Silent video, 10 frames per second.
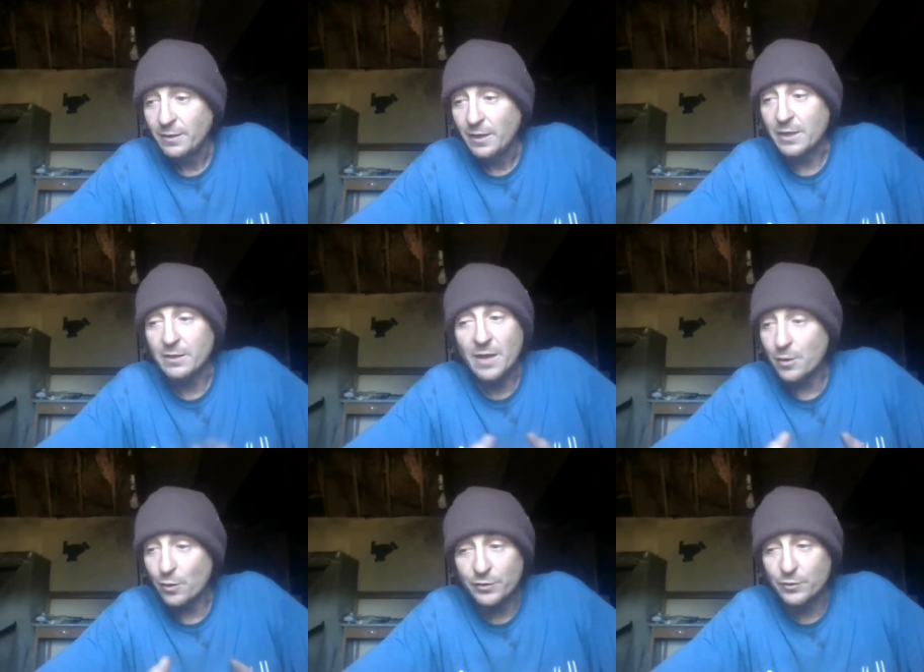And
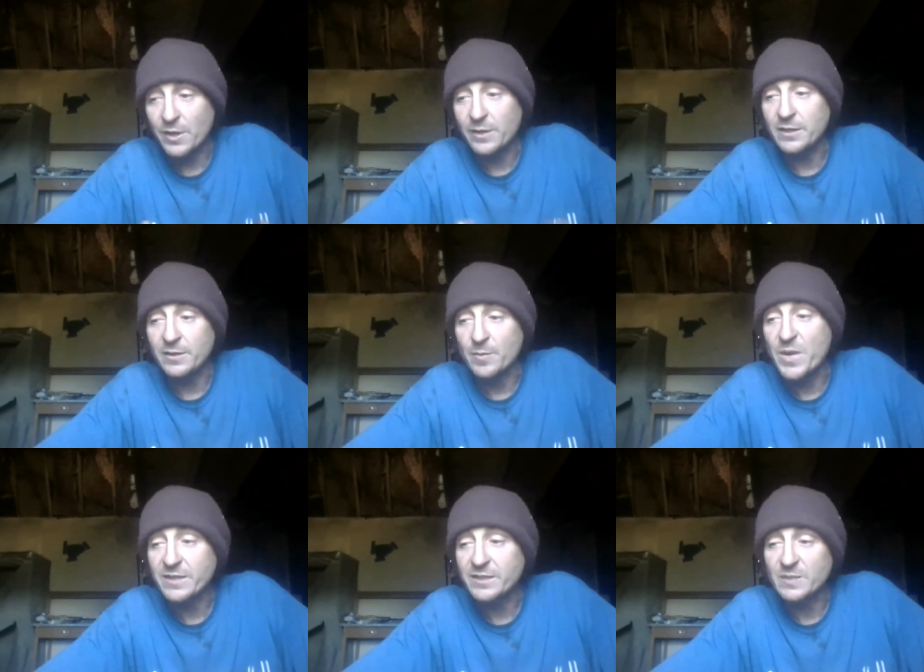not only do they need the
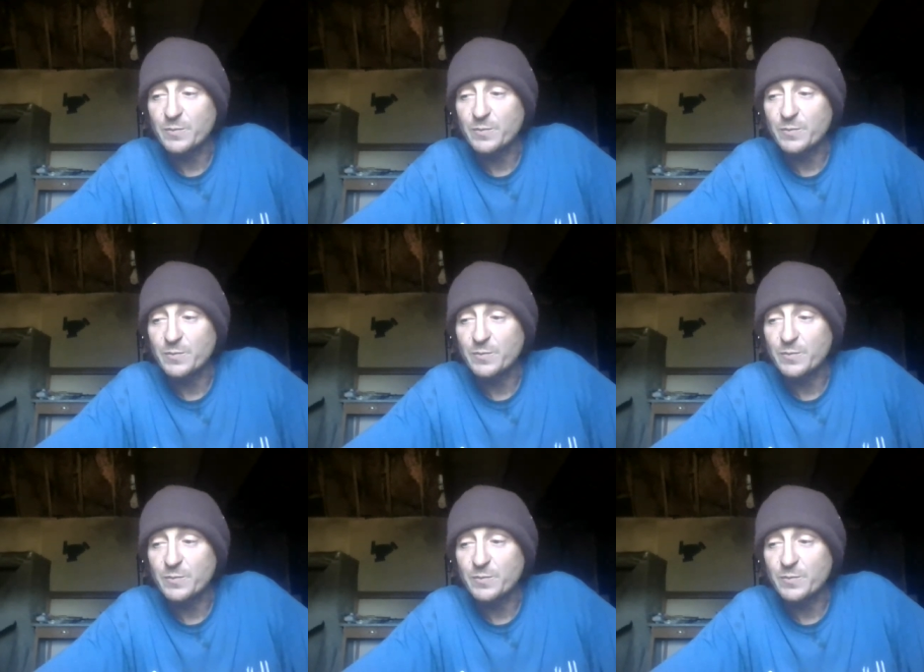basics,